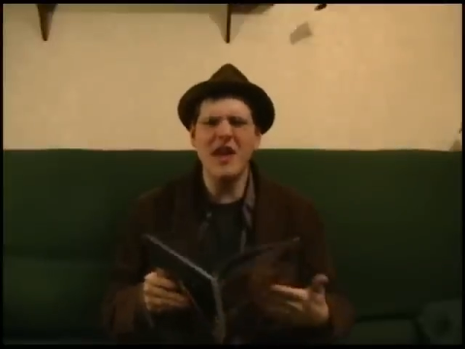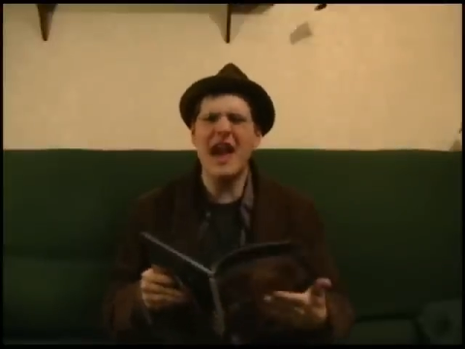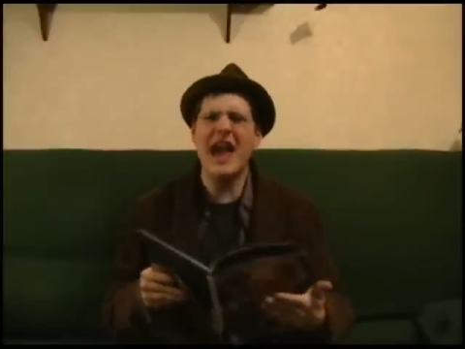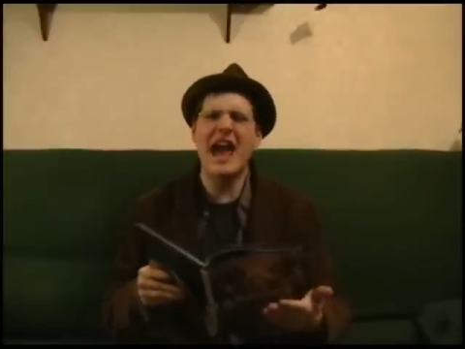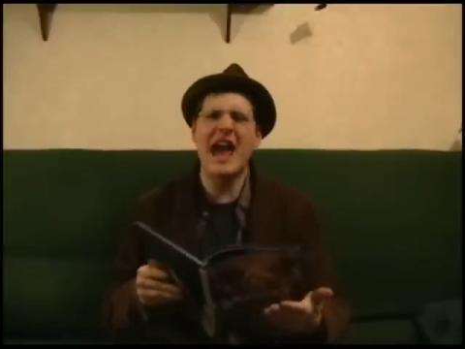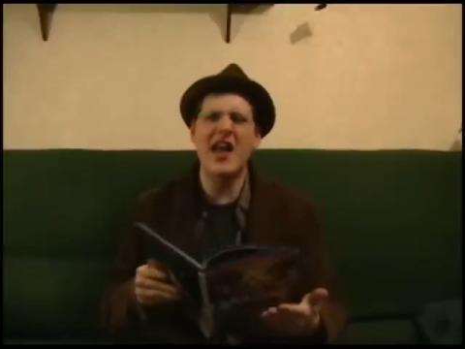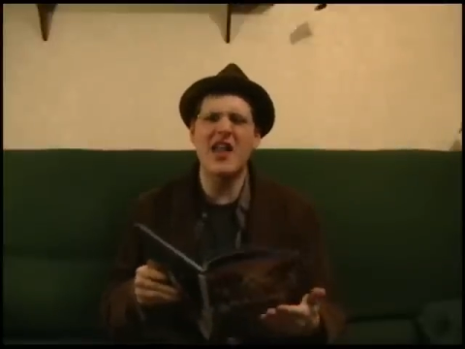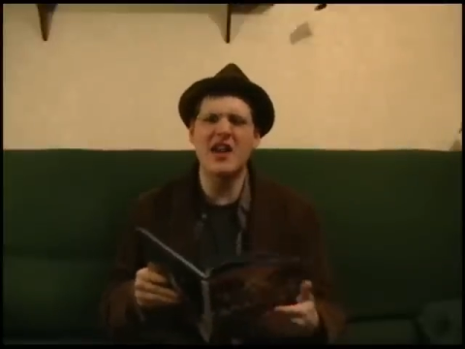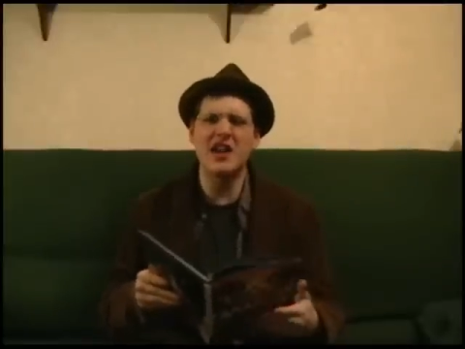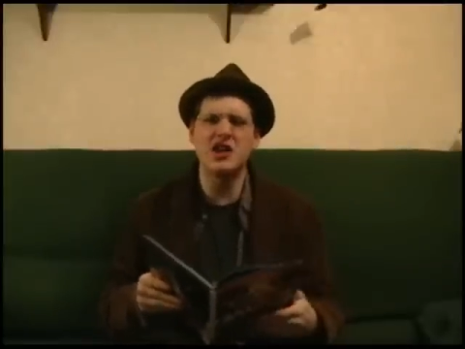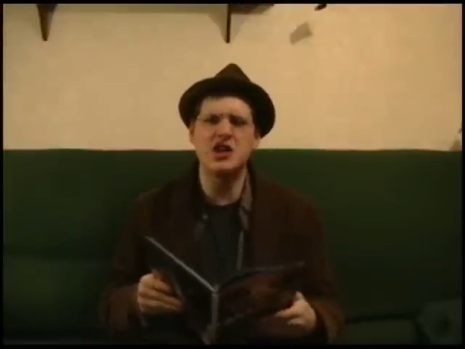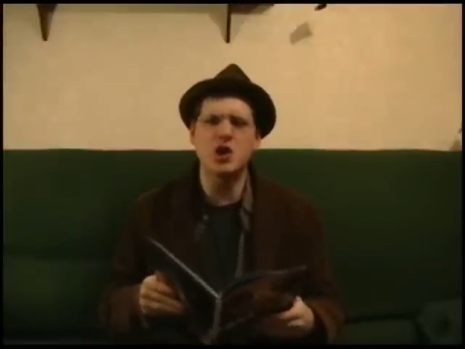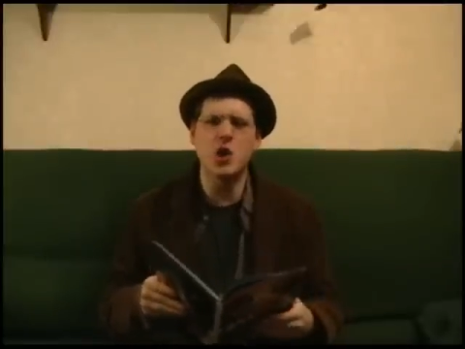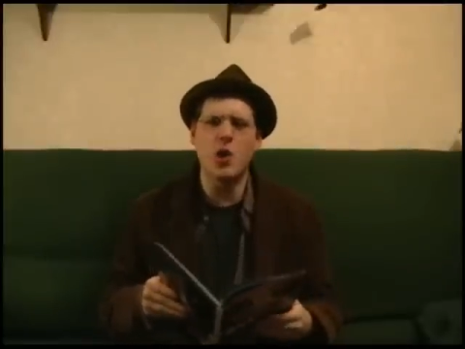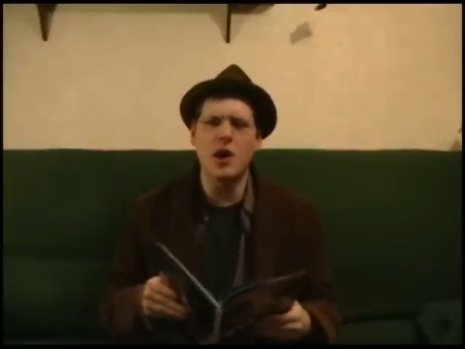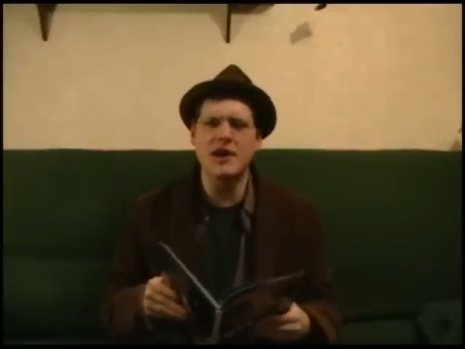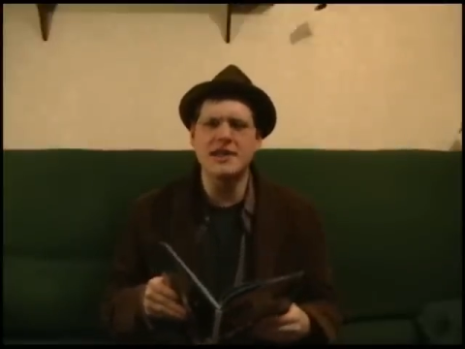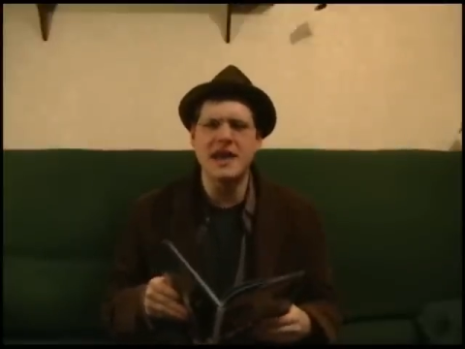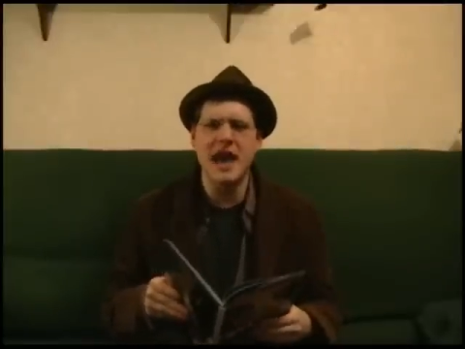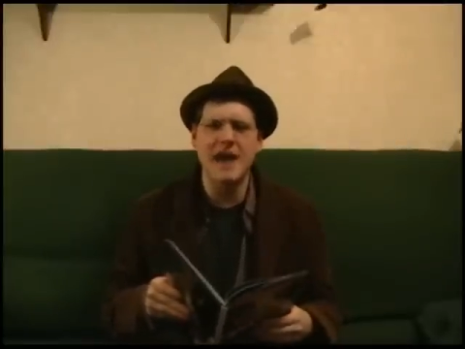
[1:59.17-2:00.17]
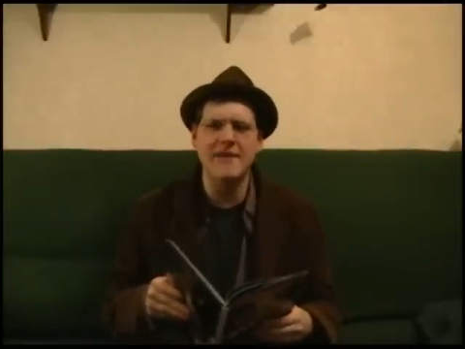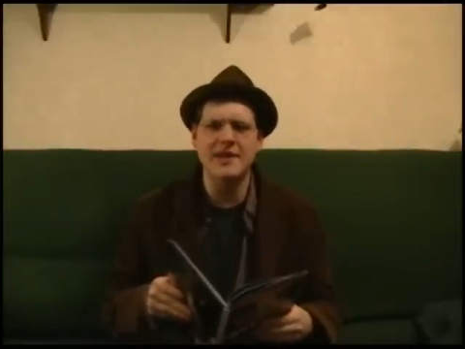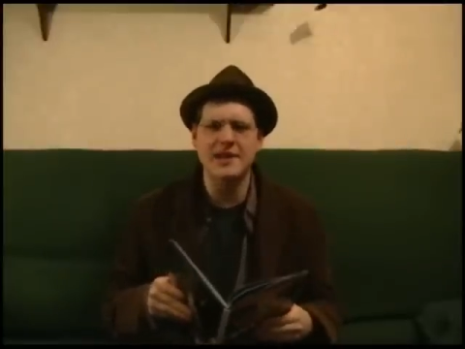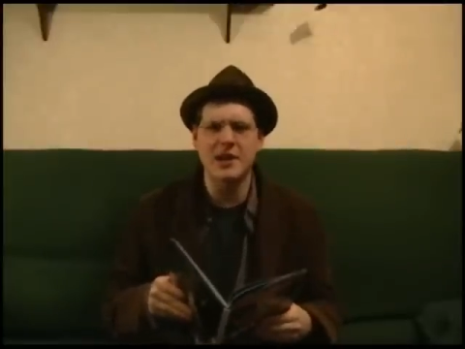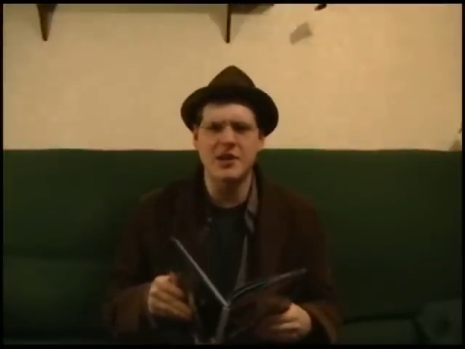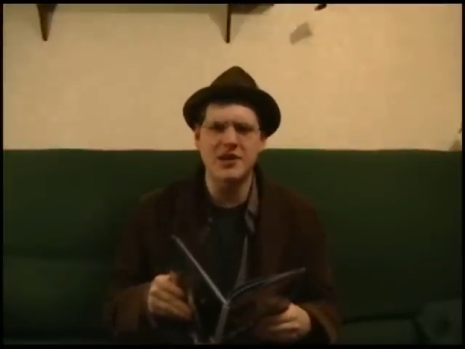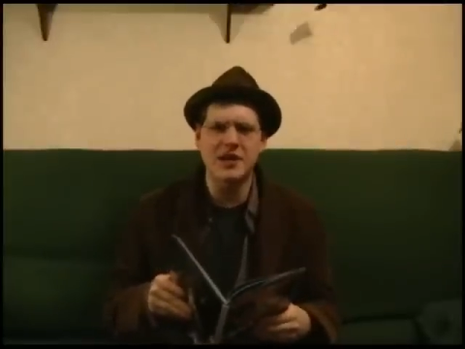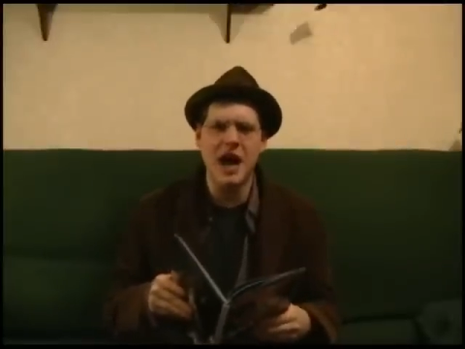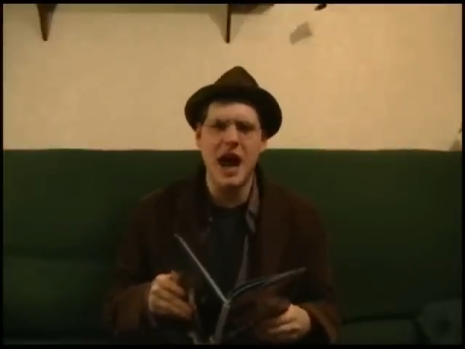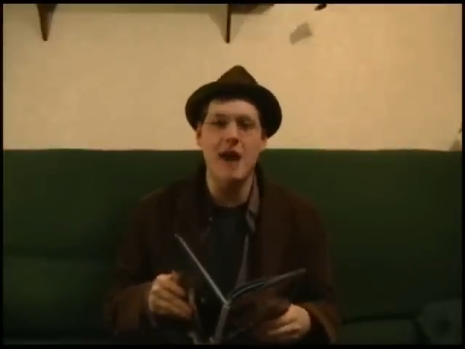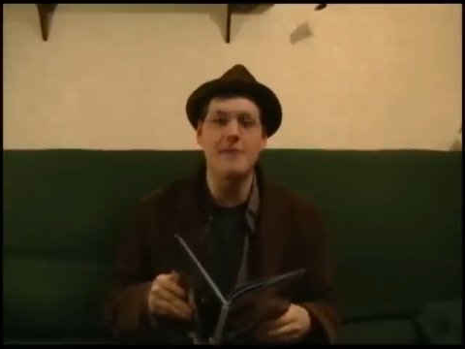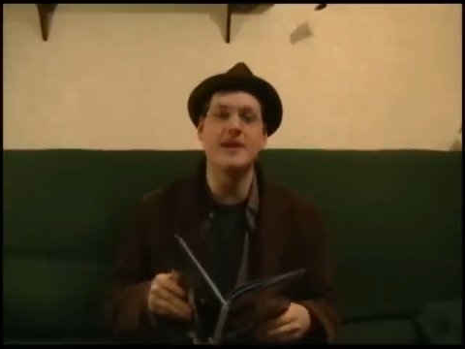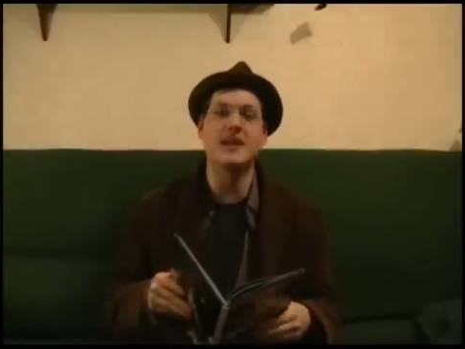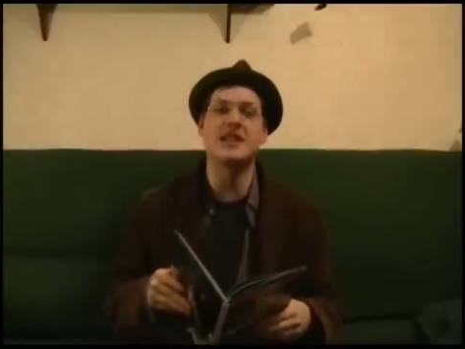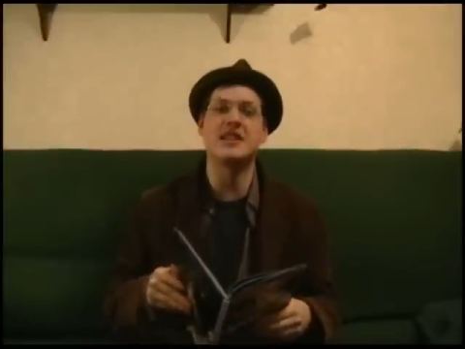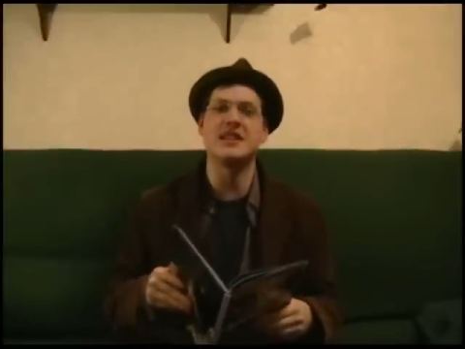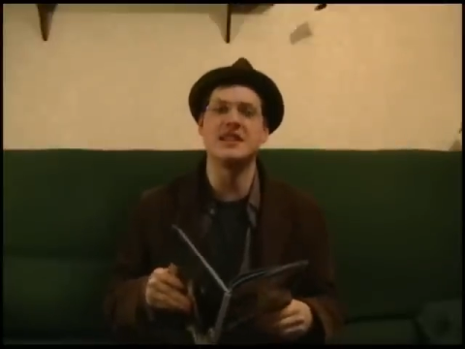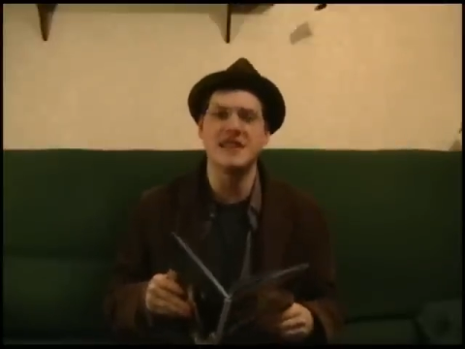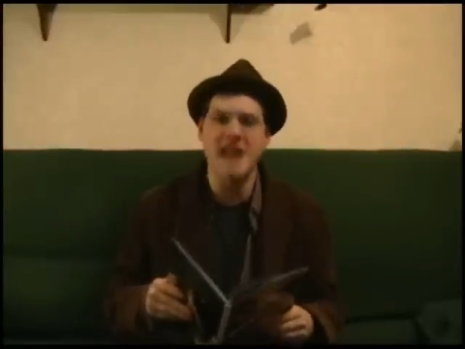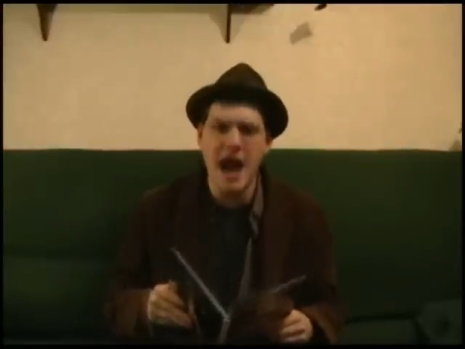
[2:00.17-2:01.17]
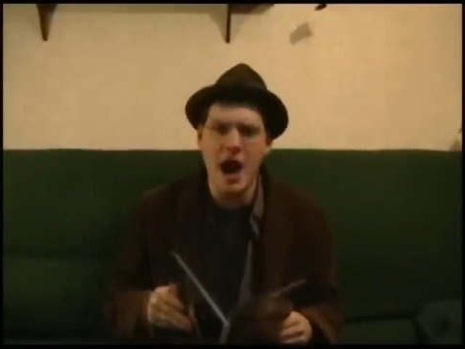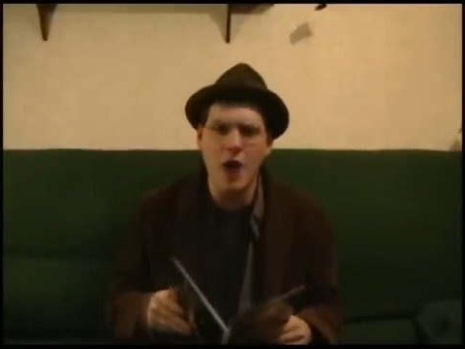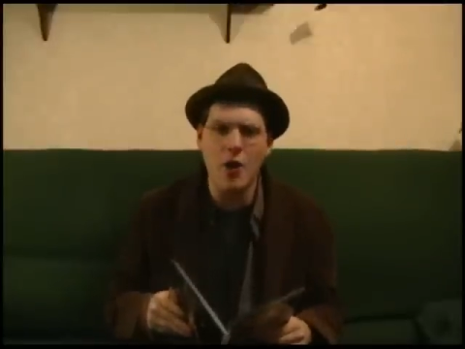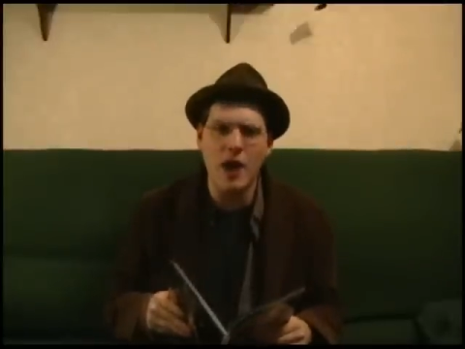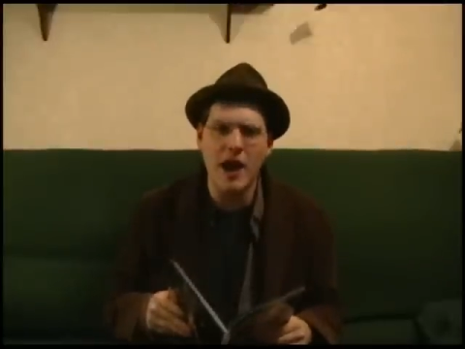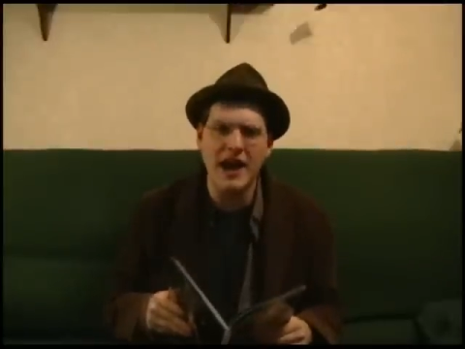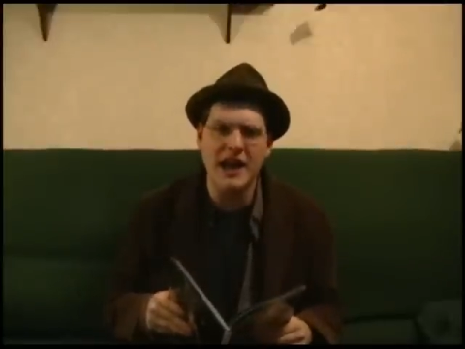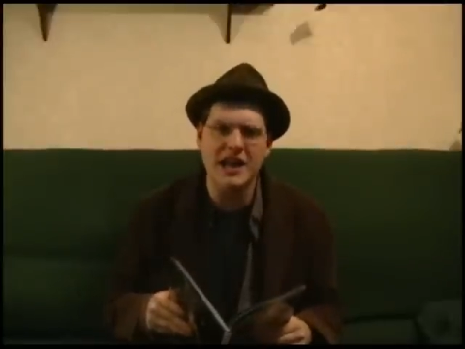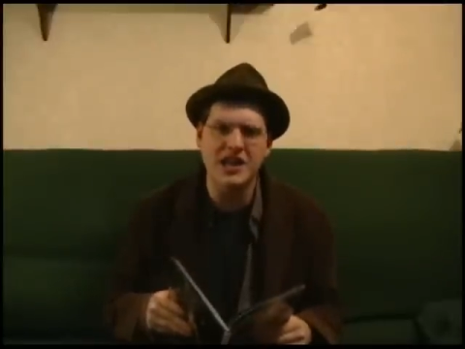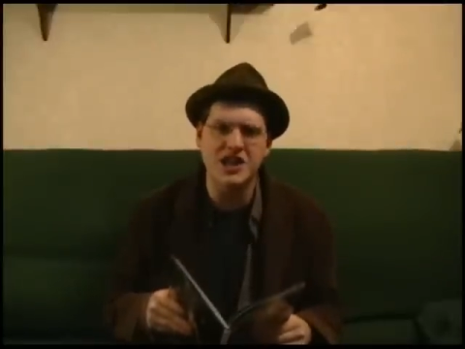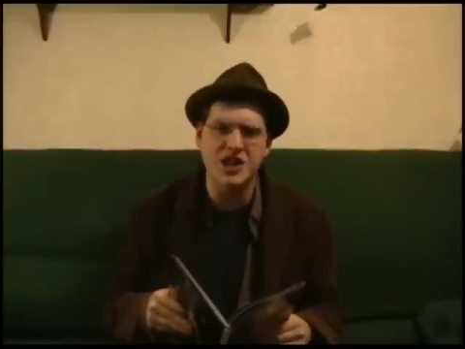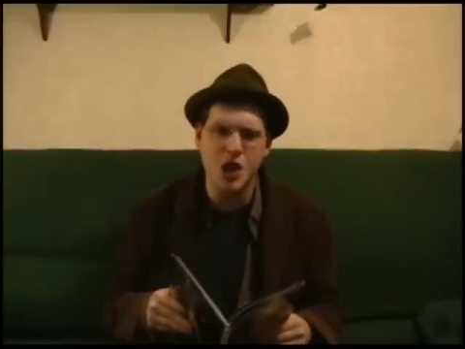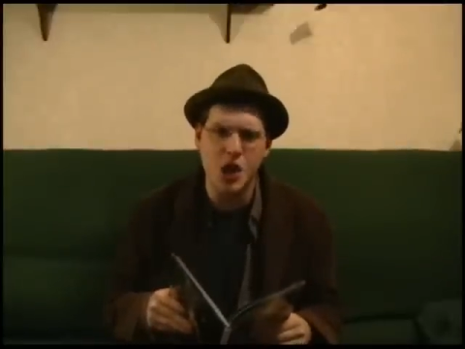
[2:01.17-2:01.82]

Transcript: the hell enjoys having their comics narrated